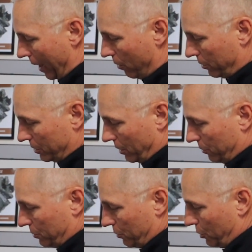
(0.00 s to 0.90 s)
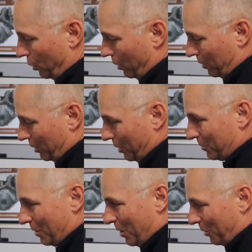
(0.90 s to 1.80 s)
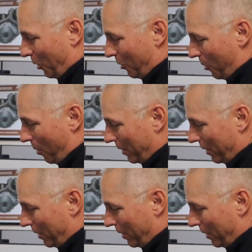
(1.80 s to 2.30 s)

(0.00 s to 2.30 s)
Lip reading: it the Alka-Seltzer logo